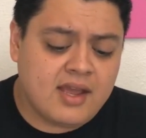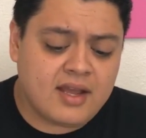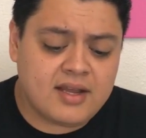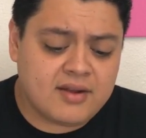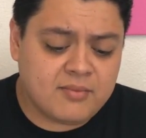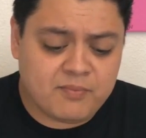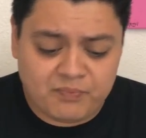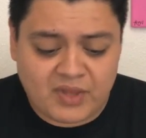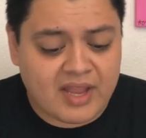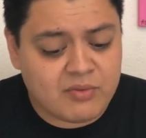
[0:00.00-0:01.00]

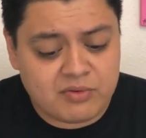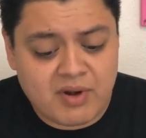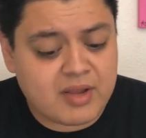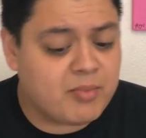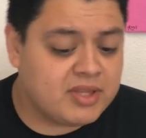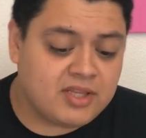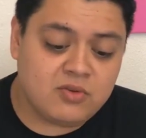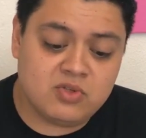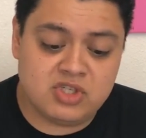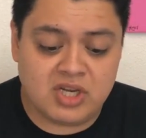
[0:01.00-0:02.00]
I would recommend that
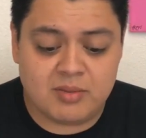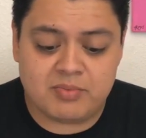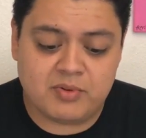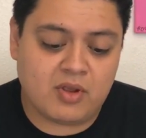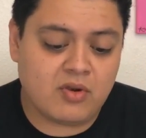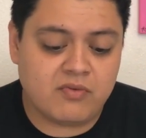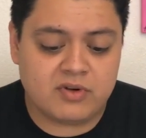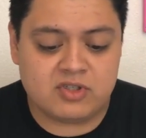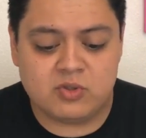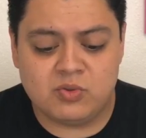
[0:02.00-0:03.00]
you jump
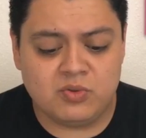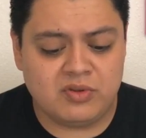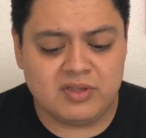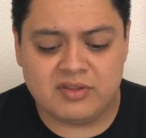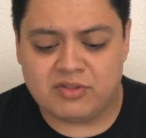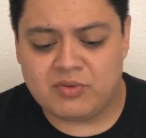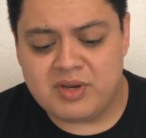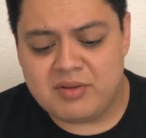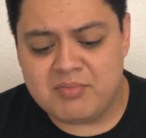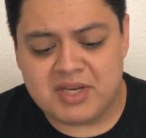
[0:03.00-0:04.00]
over to the
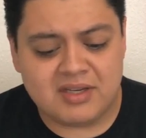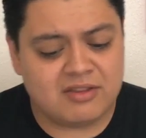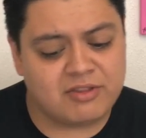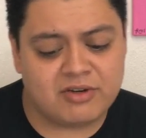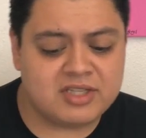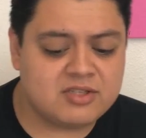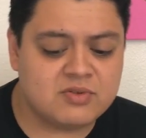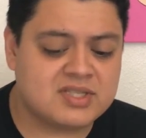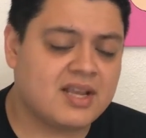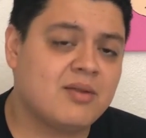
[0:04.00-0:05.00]
3 minute and
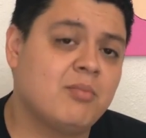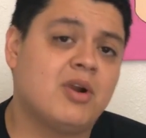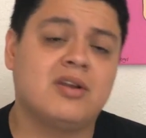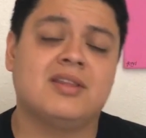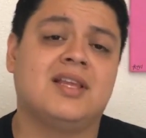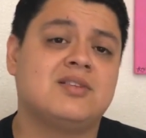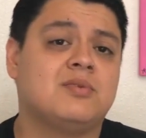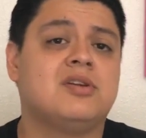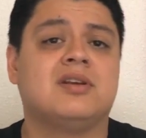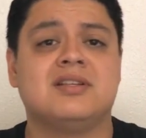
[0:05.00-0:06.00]
32 second mark. And that's
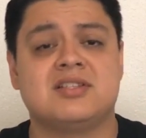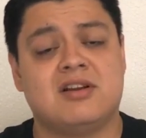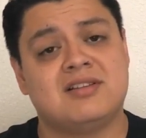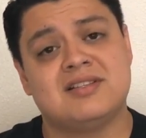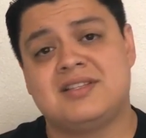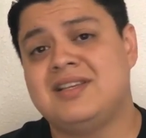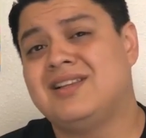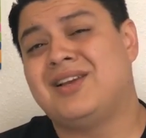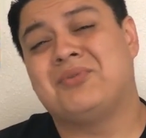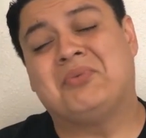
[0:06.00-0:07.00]
when you're going to start to see
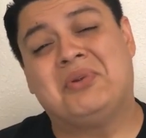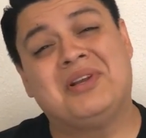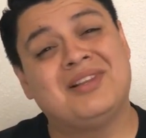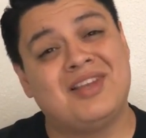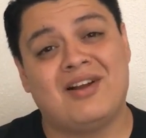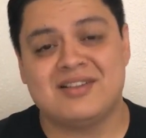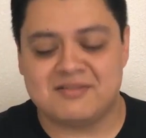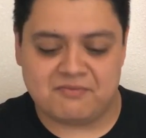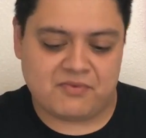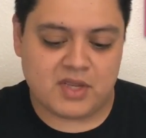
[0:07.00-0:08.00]
like really
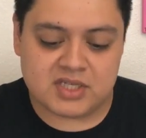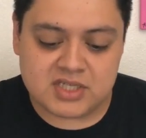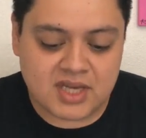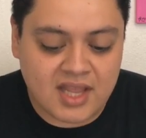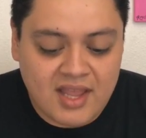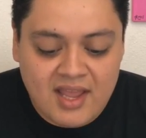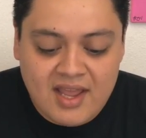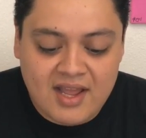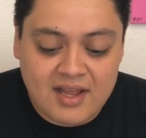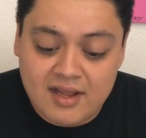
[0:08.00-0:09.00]
awesome fish.
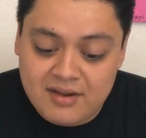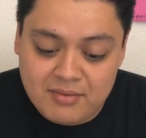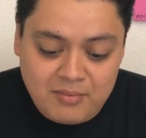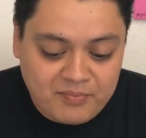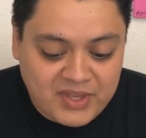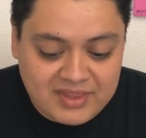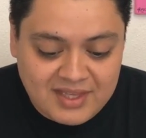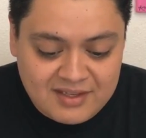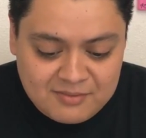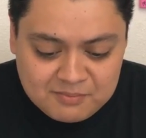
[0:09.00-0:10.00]
And
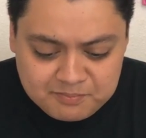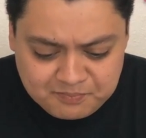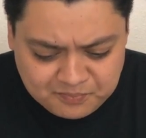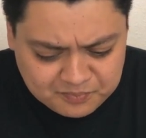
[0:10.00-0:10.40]
then